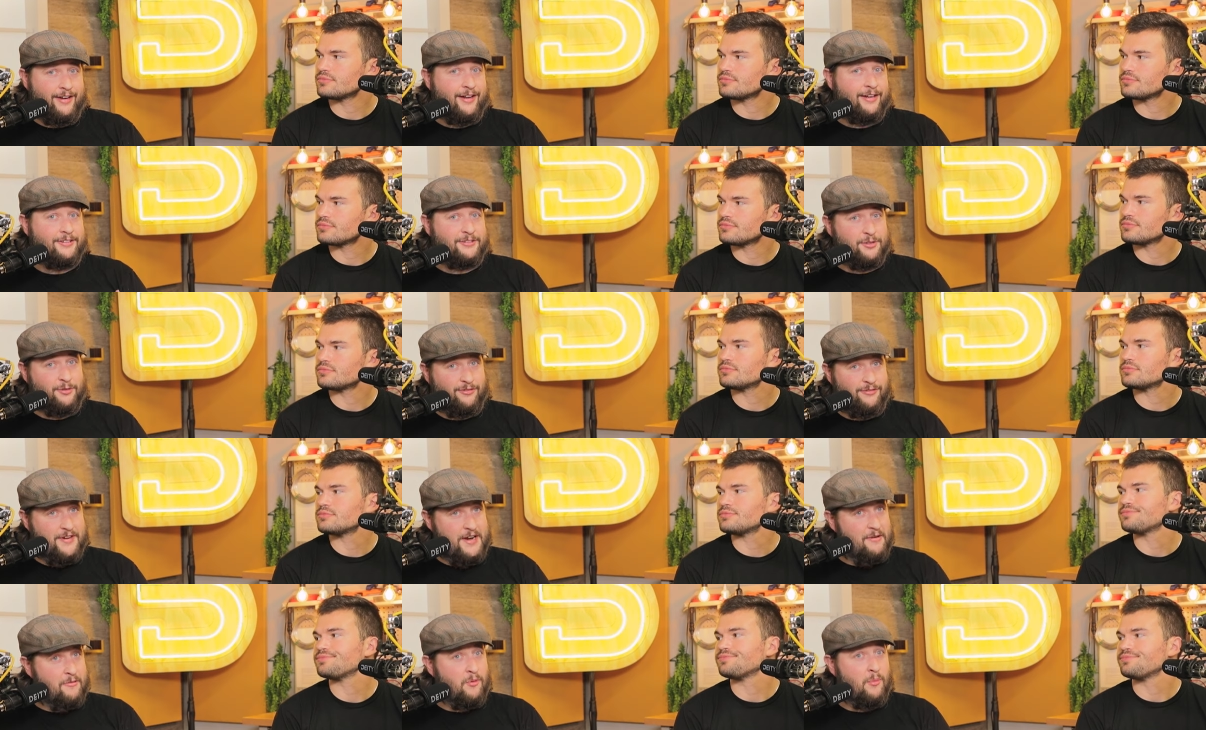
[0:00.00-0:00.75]
Speaker 1: not so
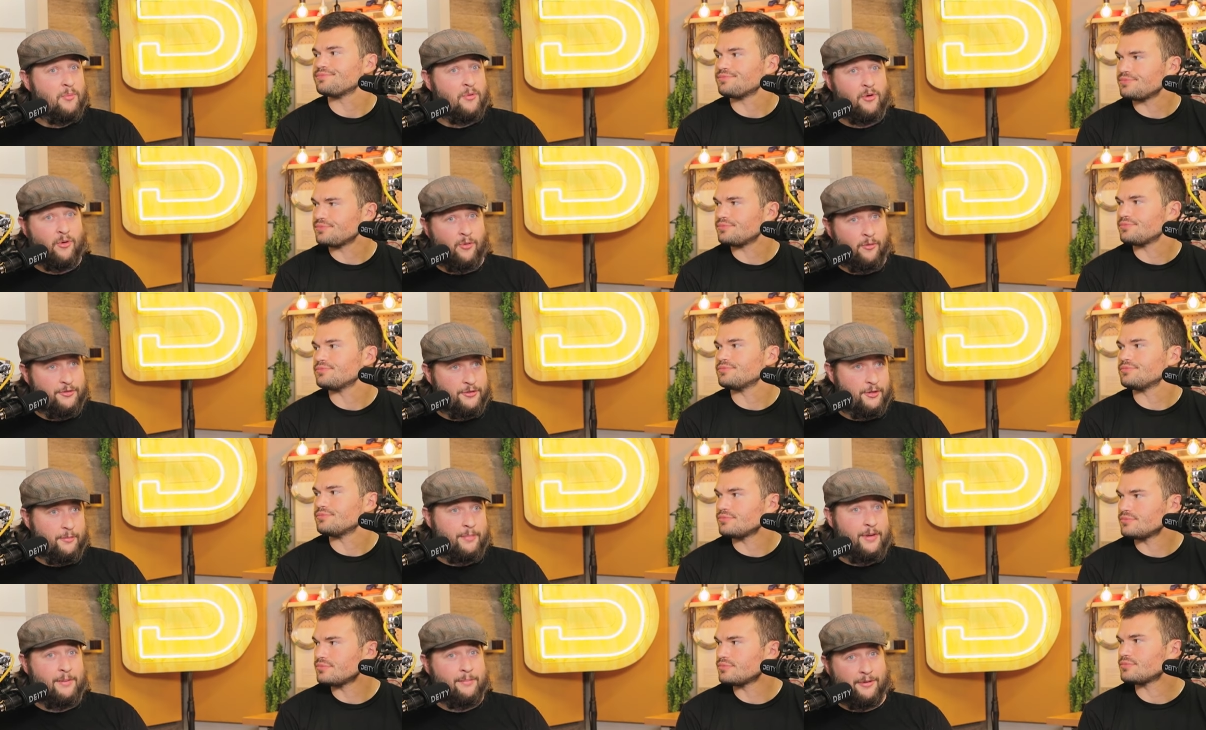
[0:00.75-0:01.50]
favorable to
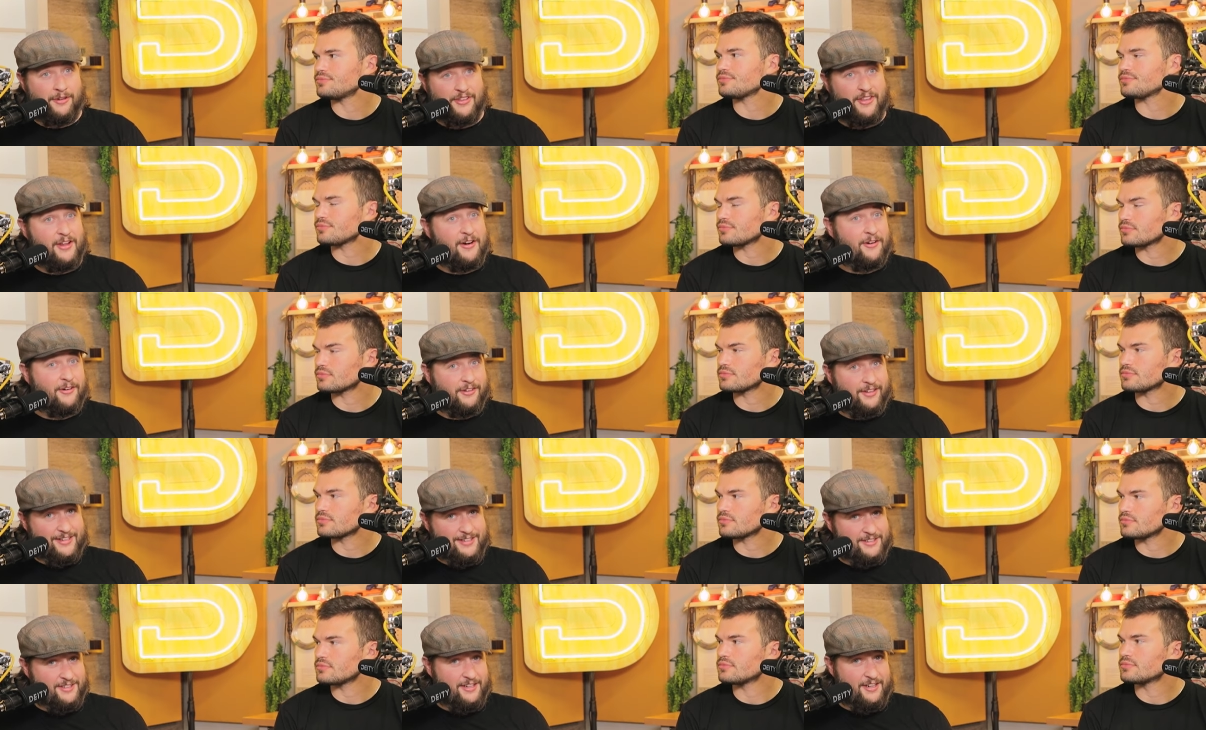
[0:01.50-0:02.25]
people that are
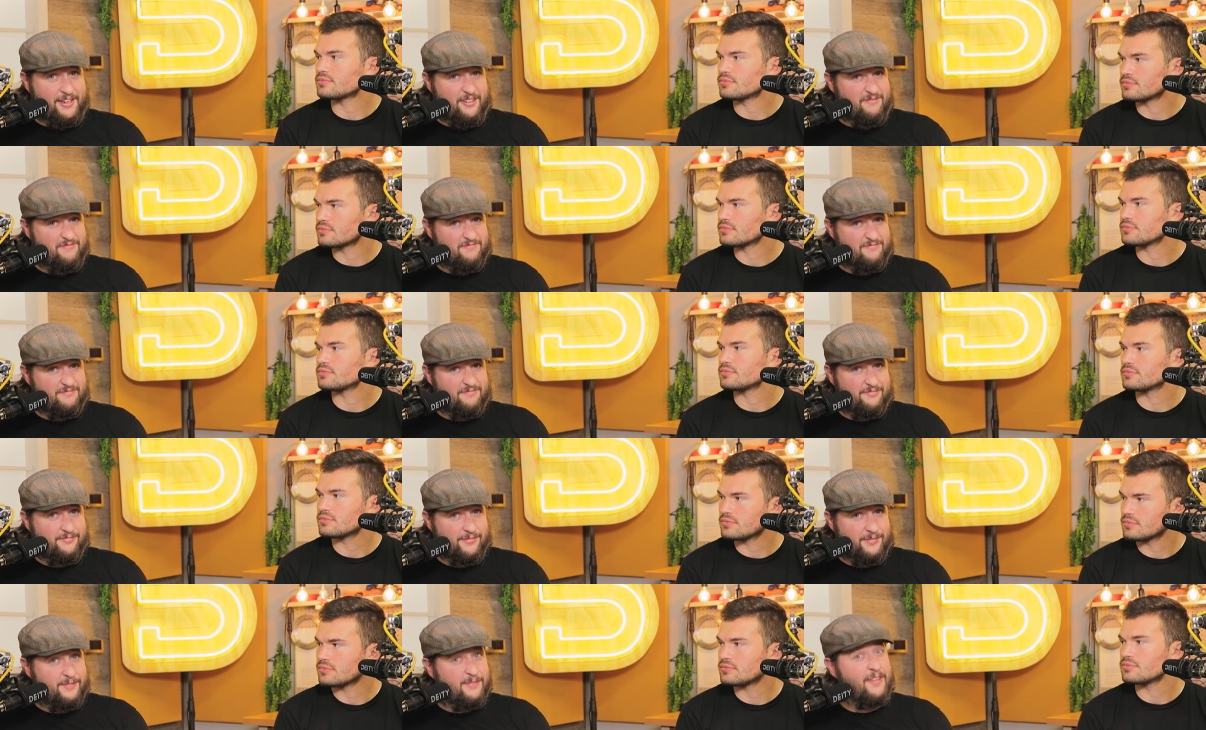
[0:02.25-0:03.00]
listening
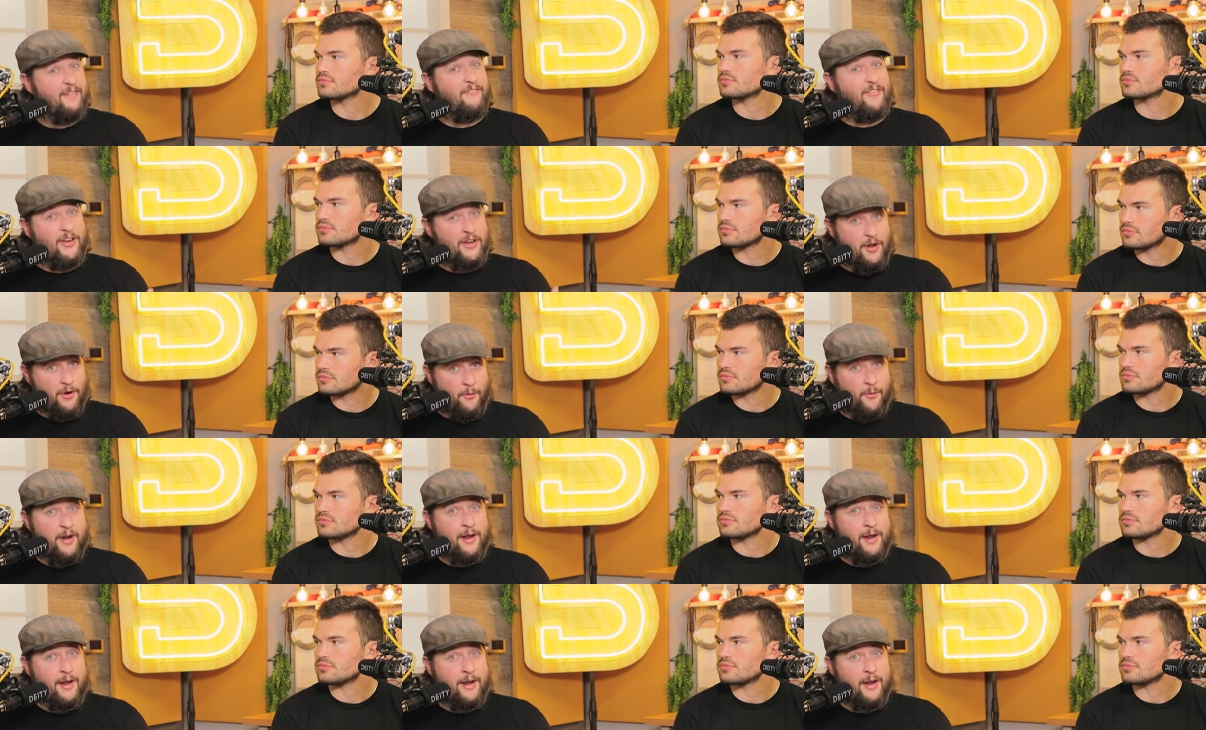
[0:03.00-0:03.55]
if you know